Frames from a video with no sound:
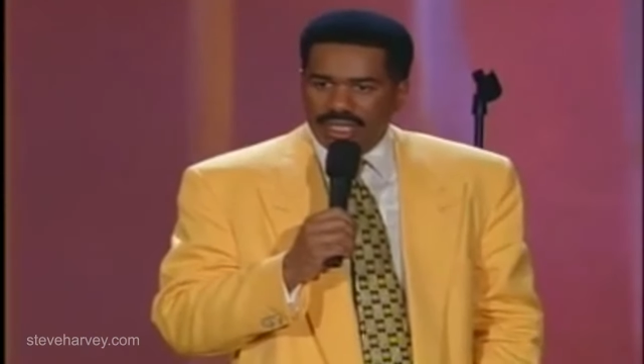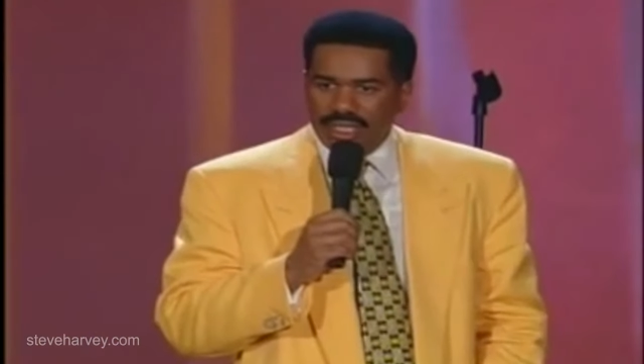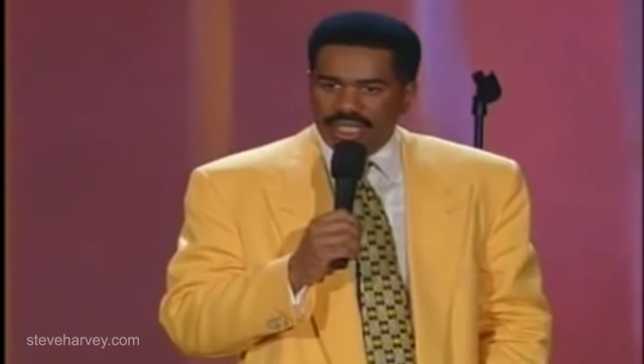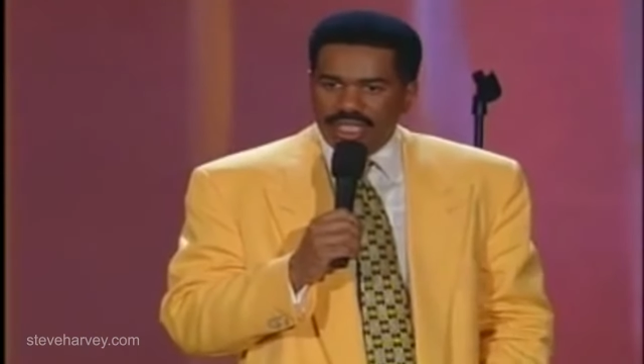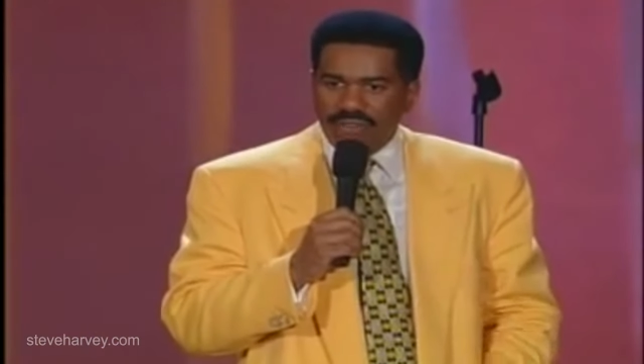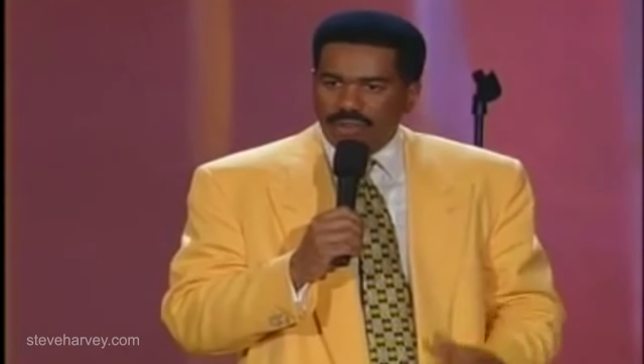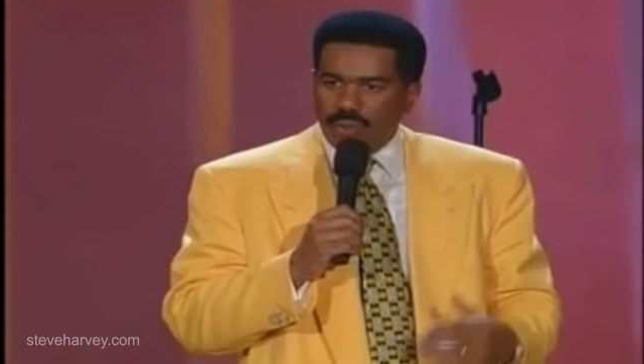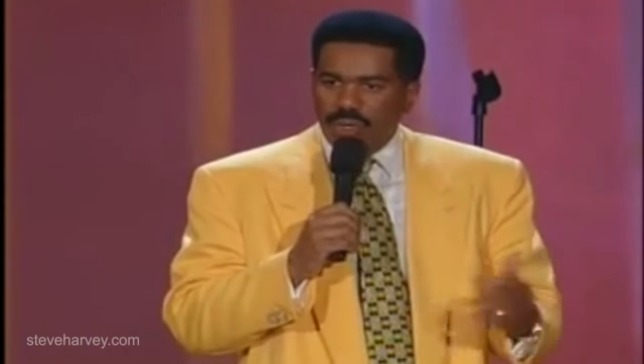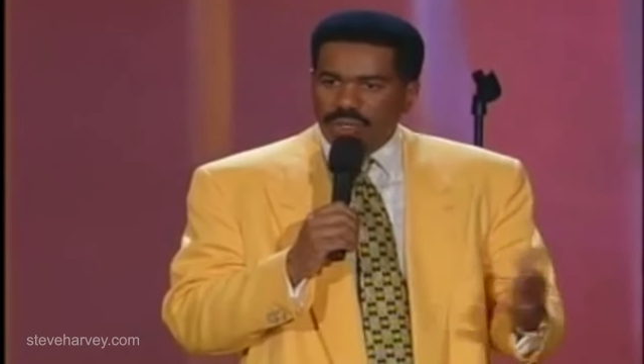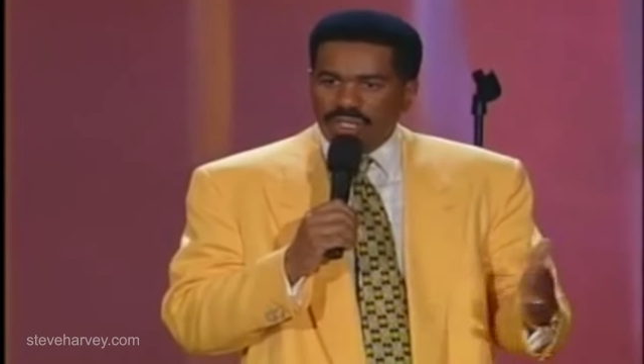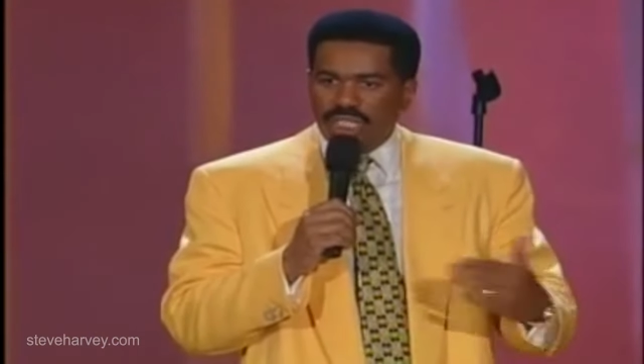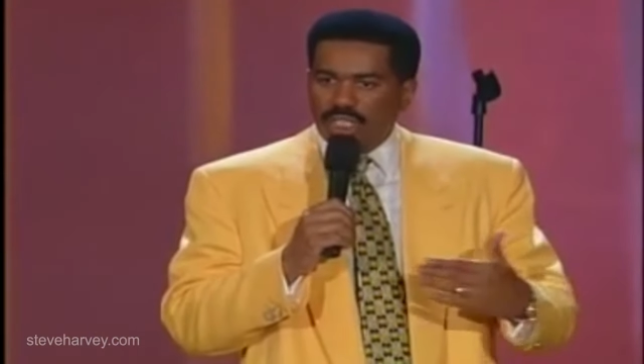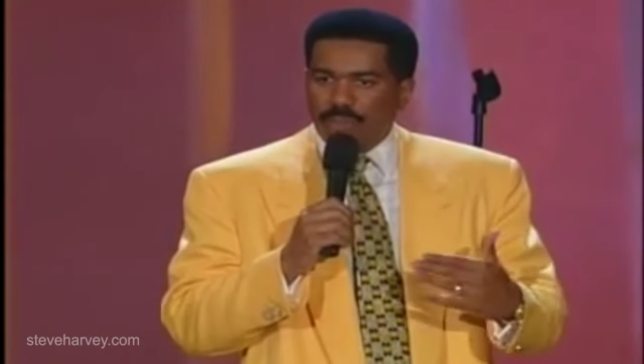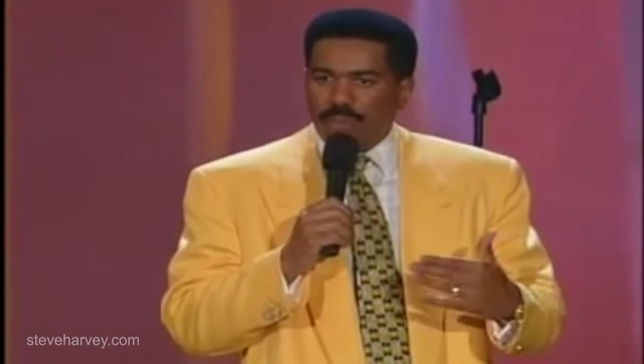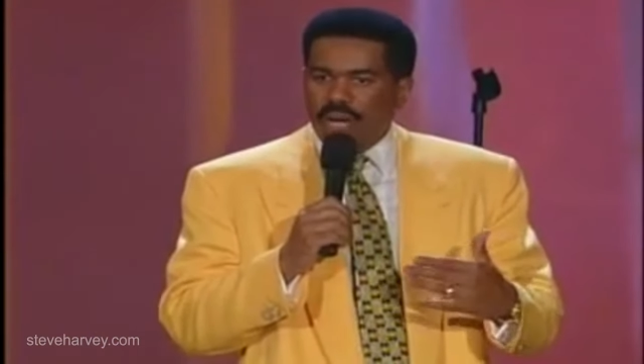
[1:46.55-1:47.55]
See, if you want
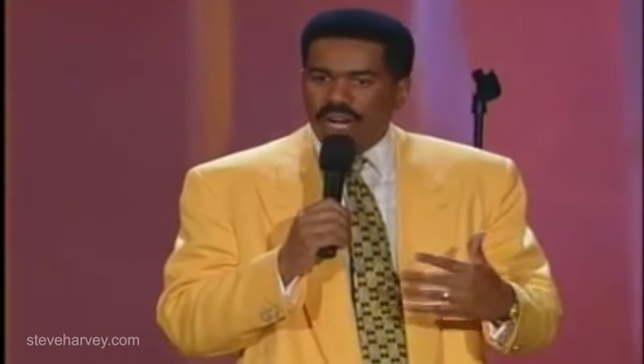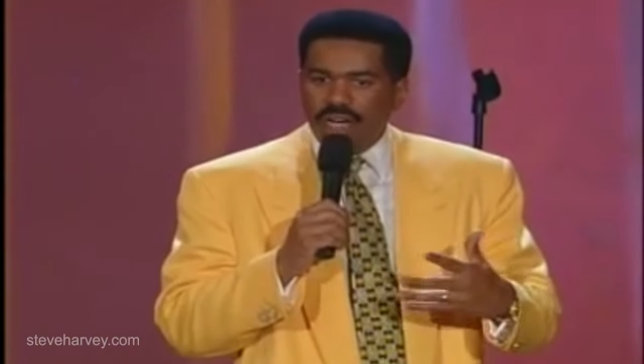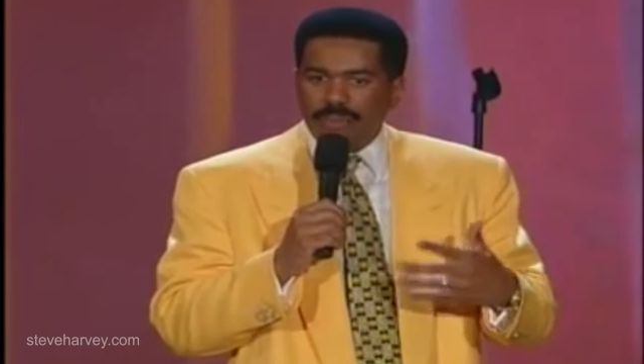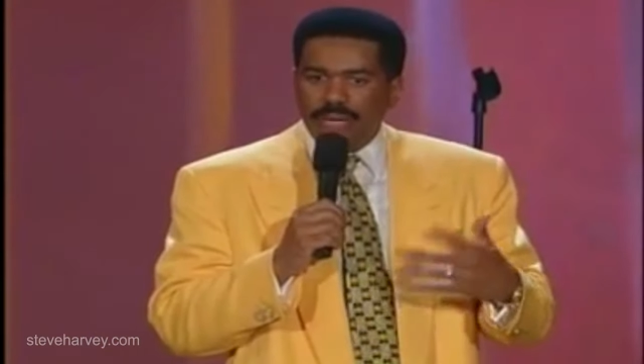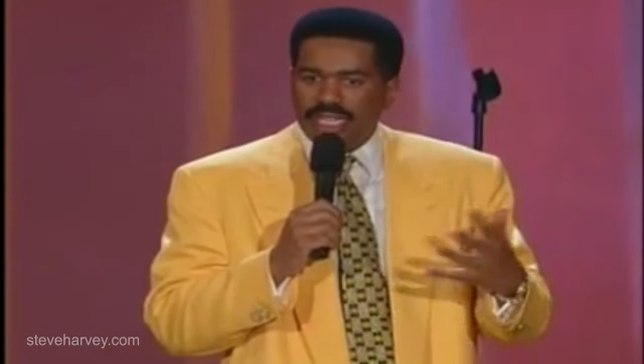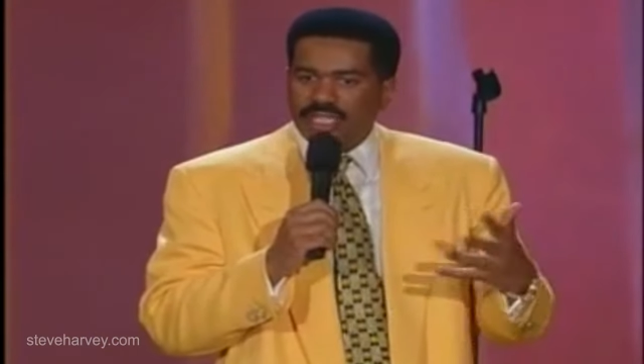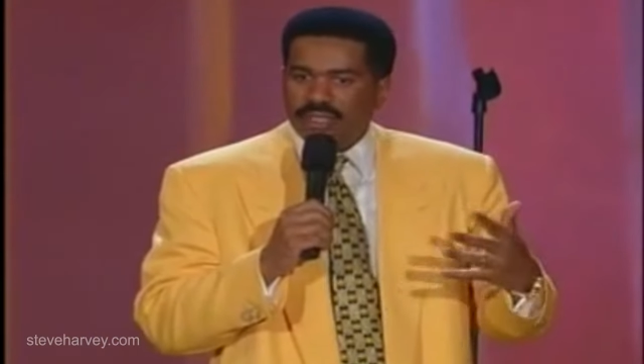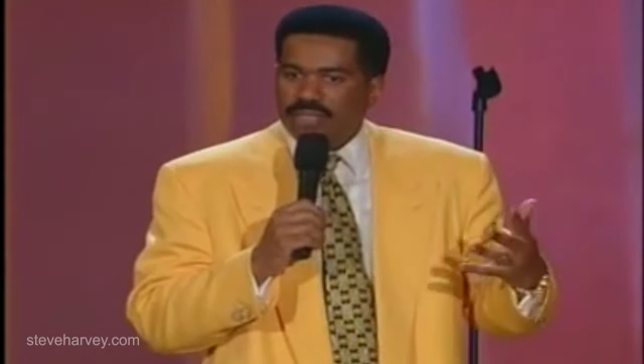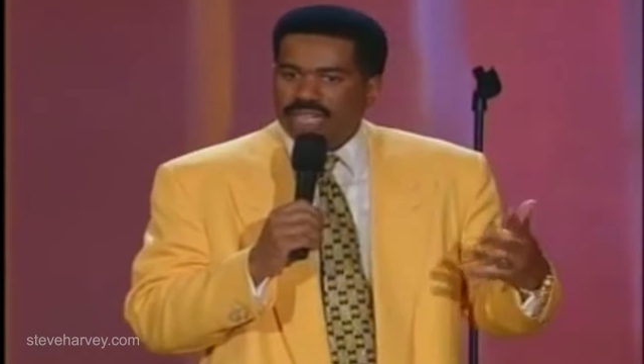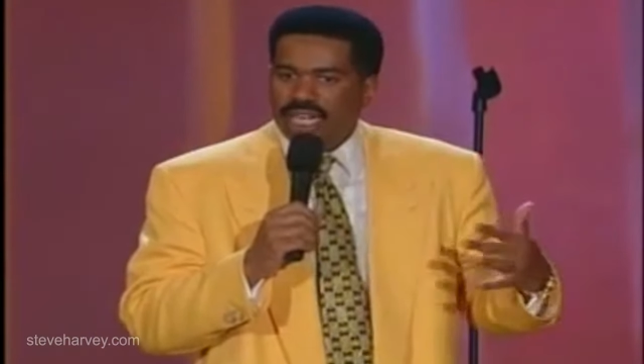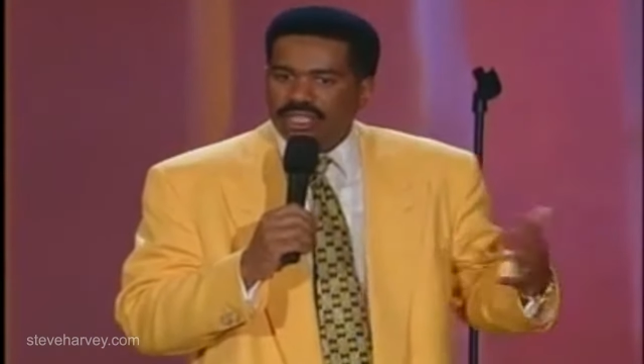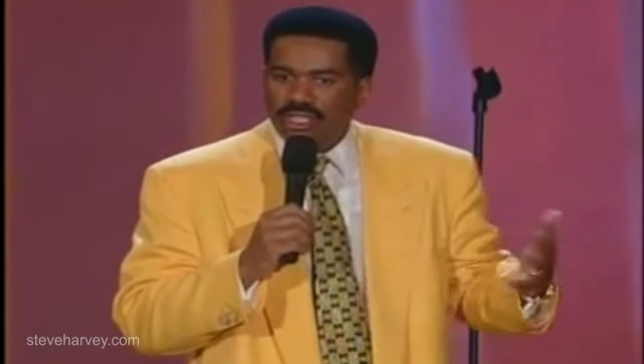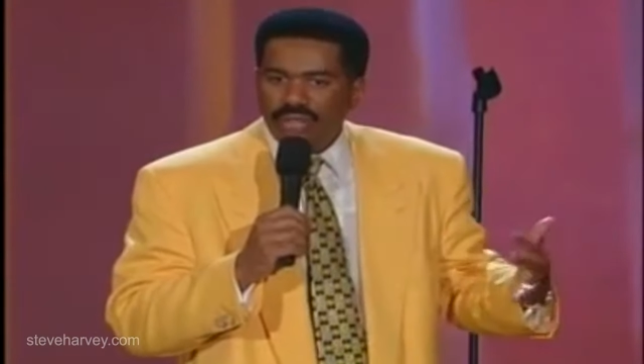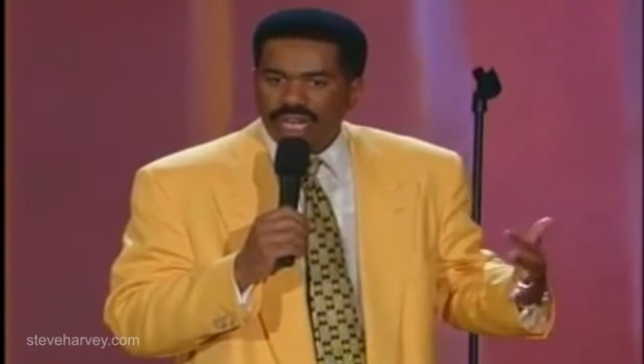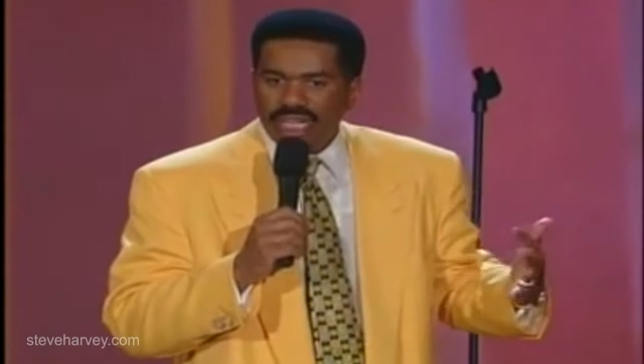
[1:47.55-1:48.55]
that spark back,
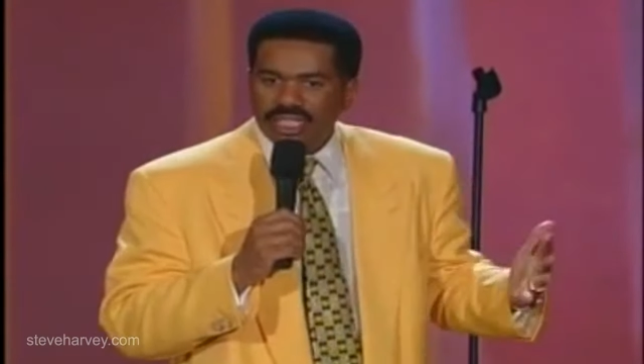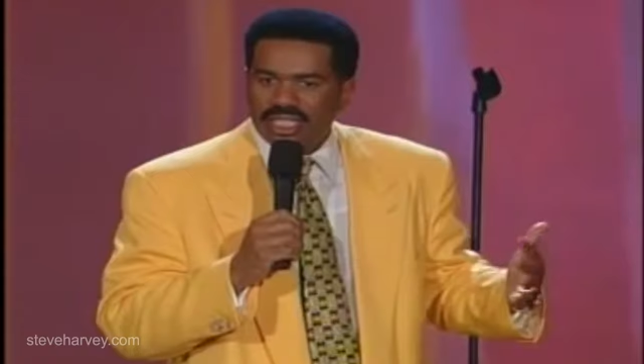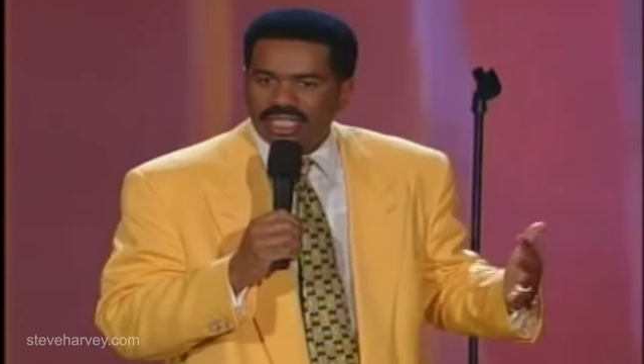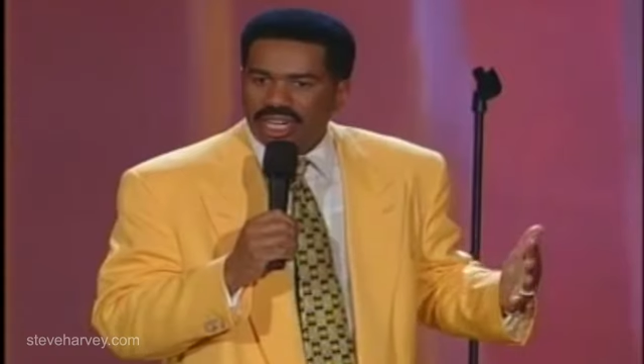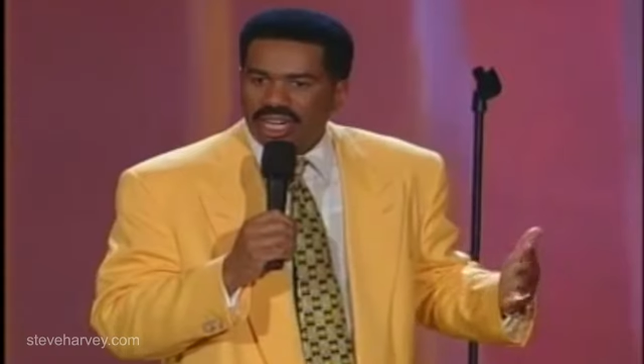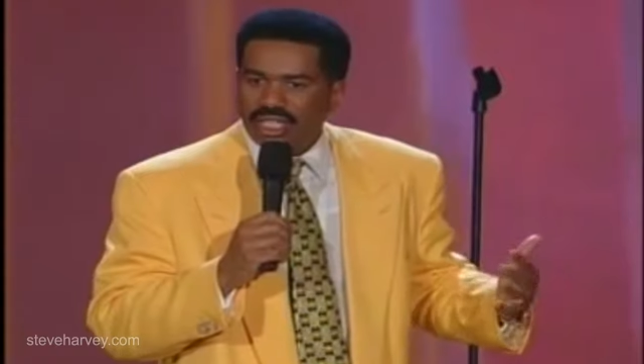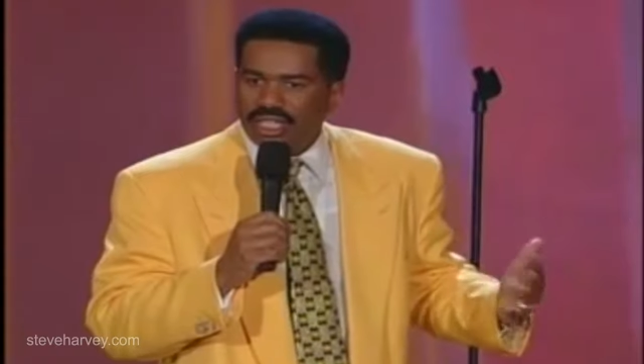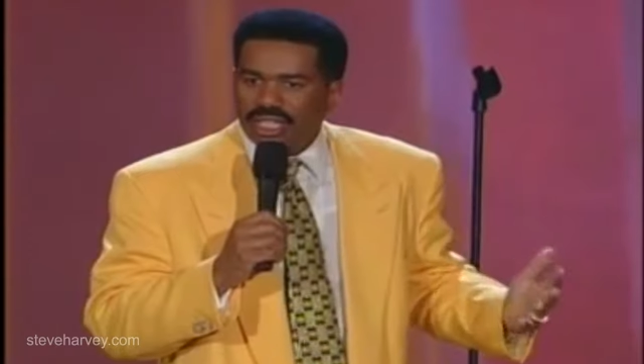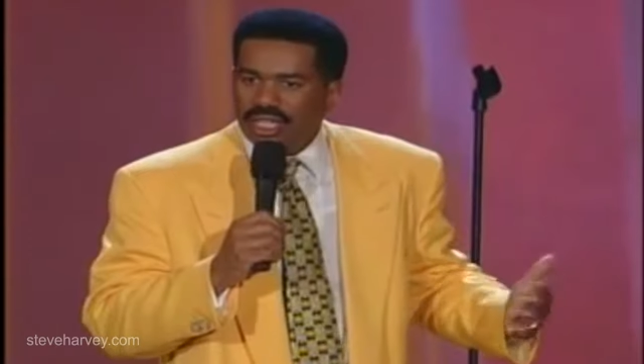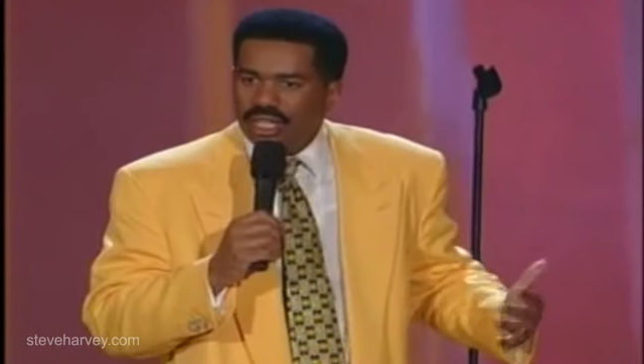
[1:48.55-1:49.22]
sometimes you got to start,